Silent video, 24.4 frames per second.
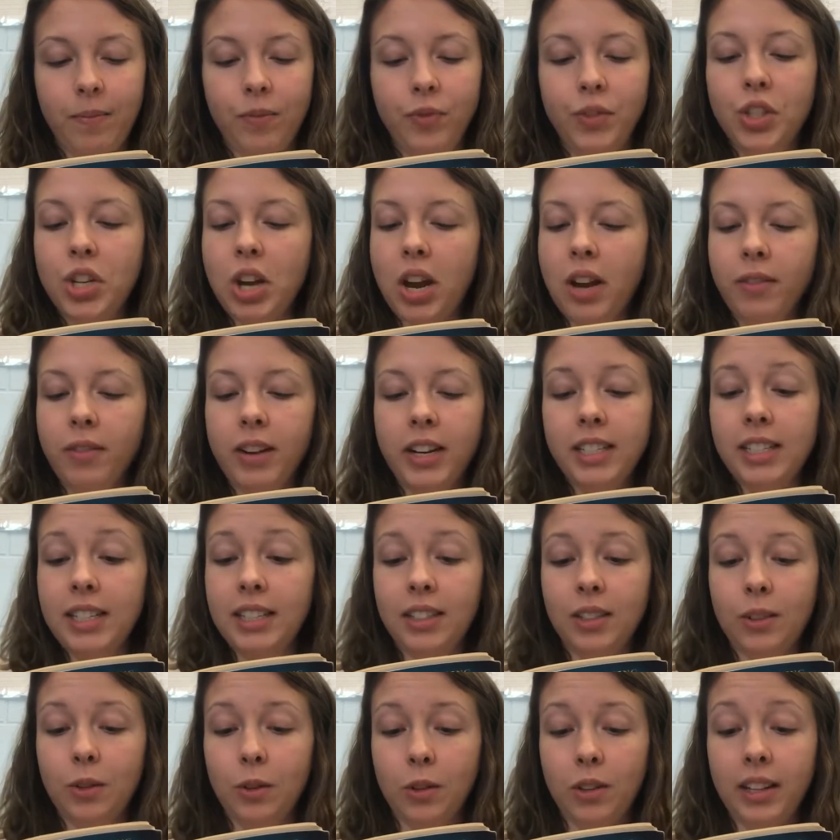John went to
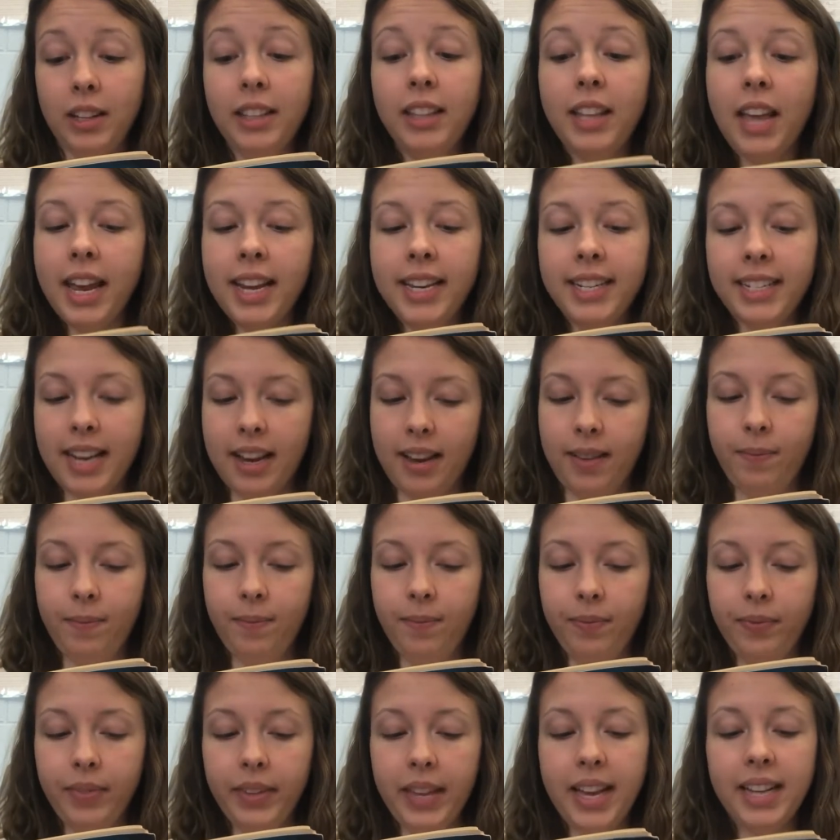school and liked it.
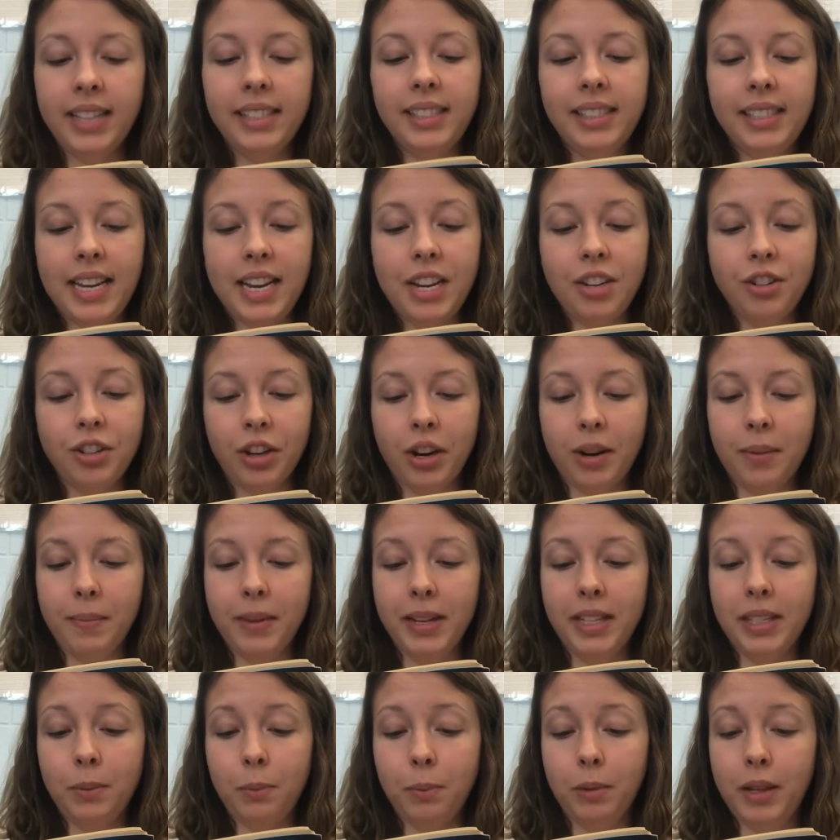His teacher,
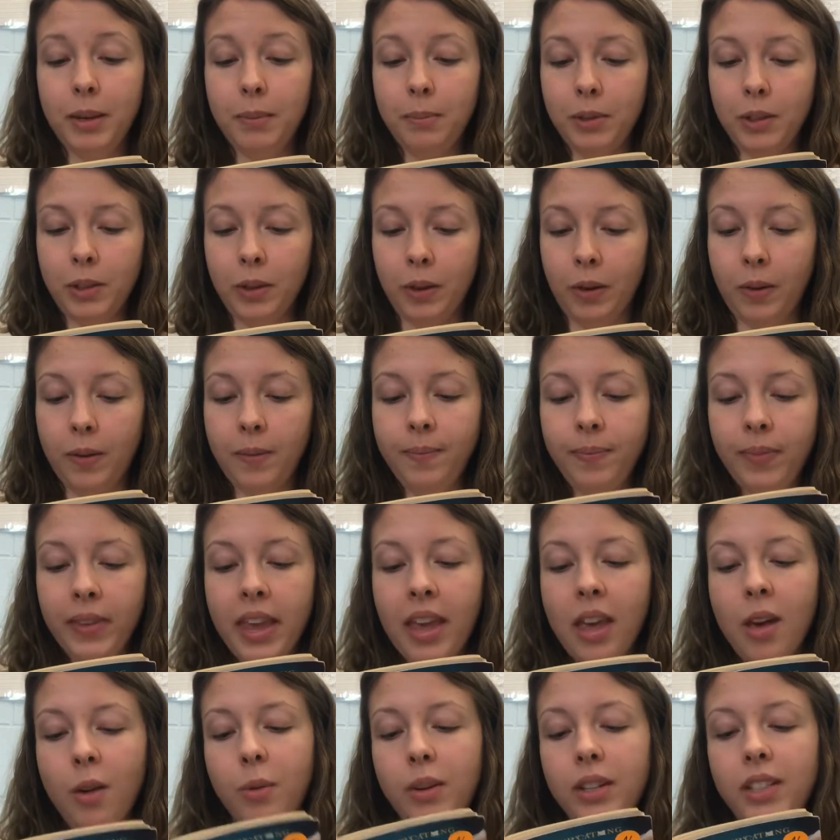Miss Plimsoll,
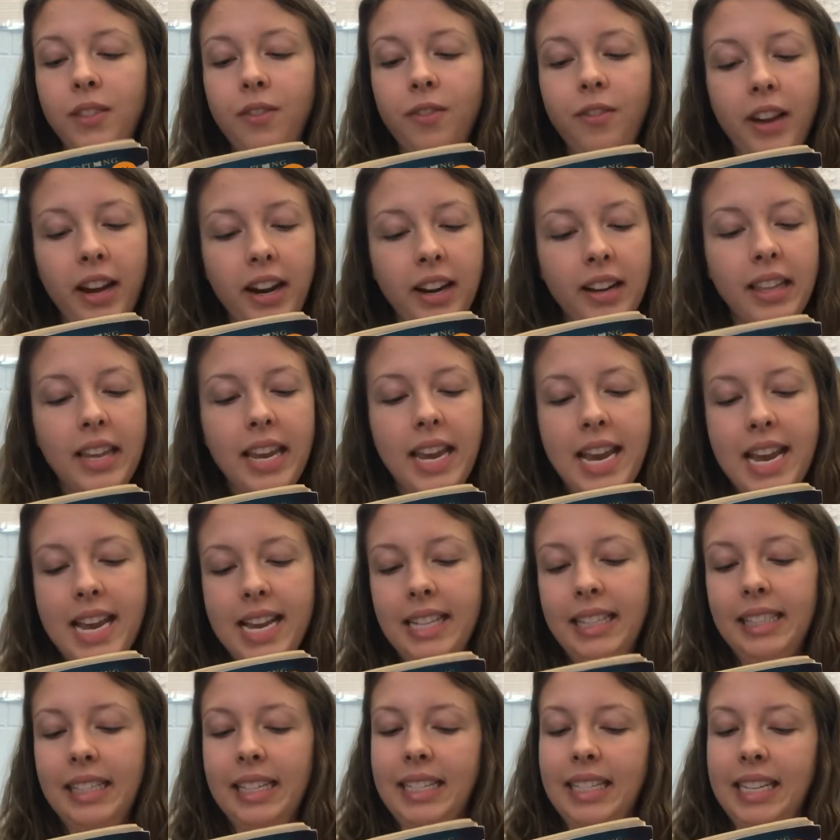was fairly
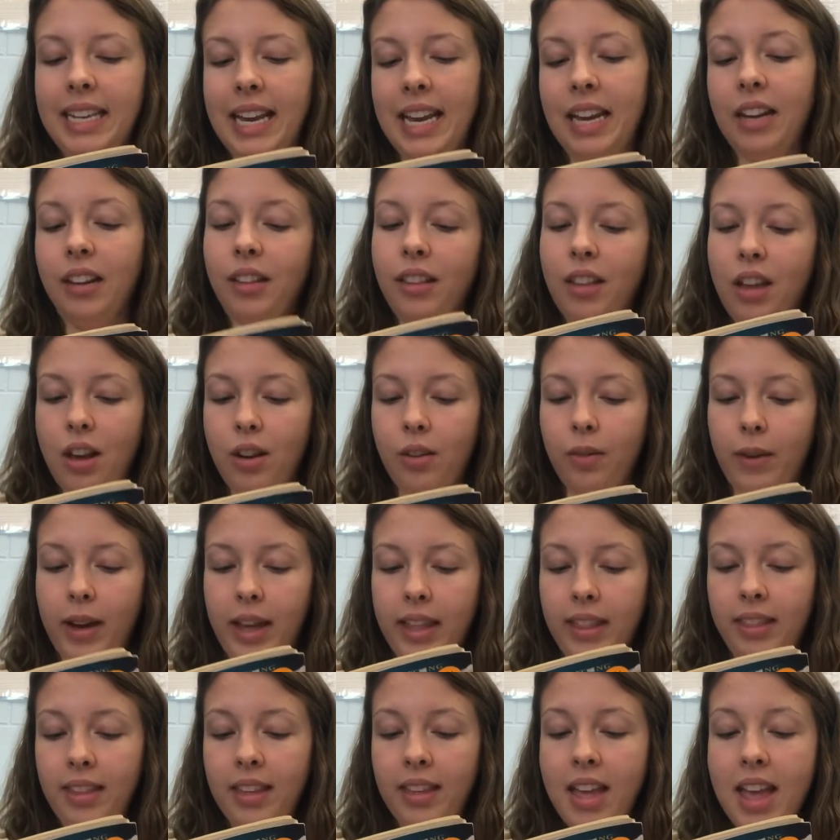easy to get along with,
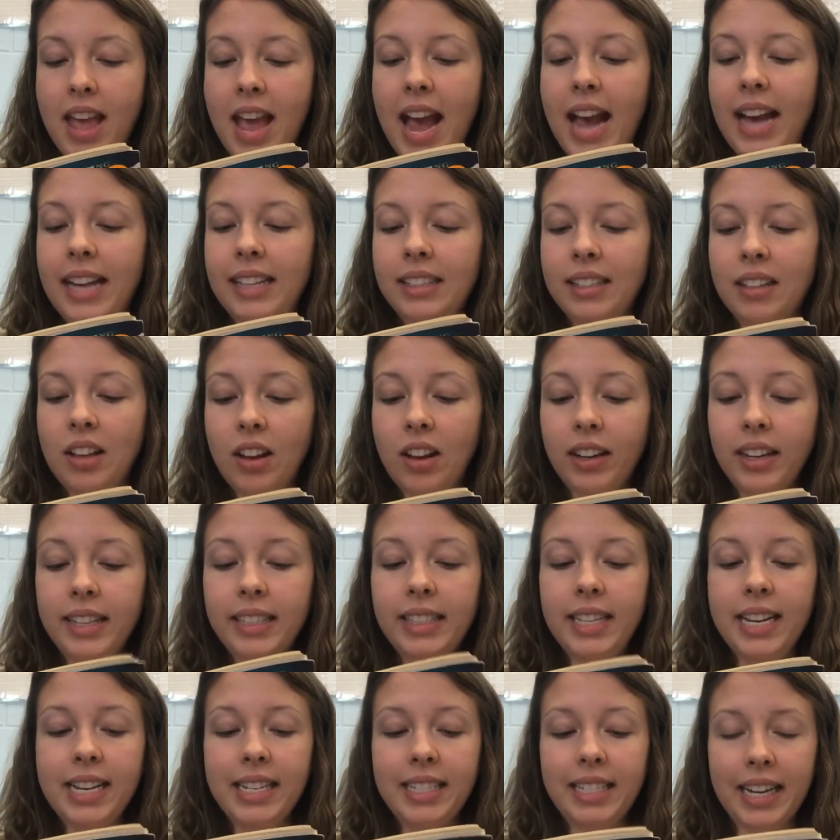as long as
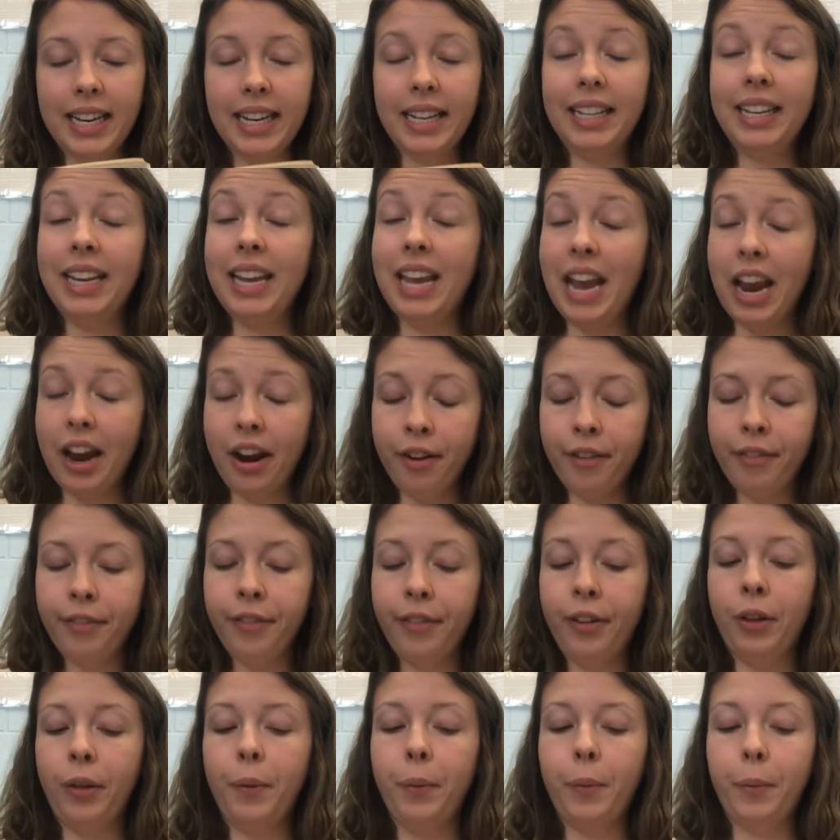he did
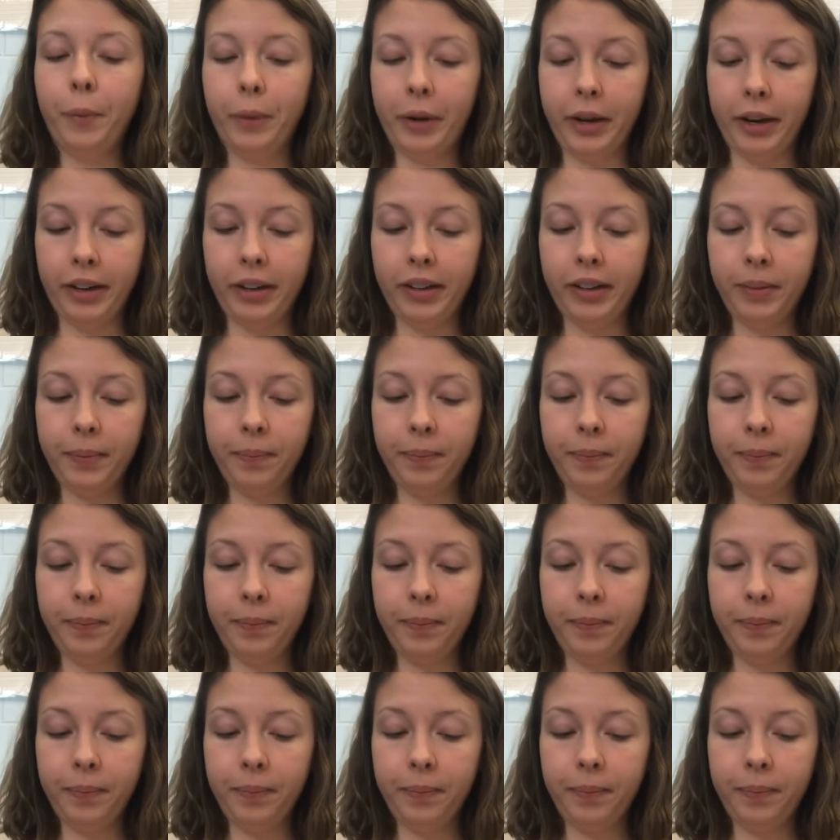careful work.